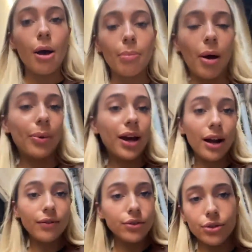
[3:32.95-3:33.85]
but we can't
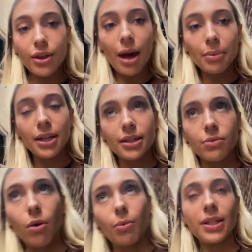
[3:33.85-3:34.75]
even do that because,
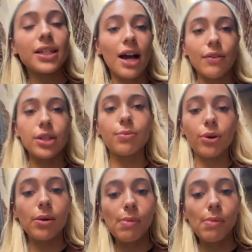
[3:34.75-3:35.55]
well, we did have it this morning,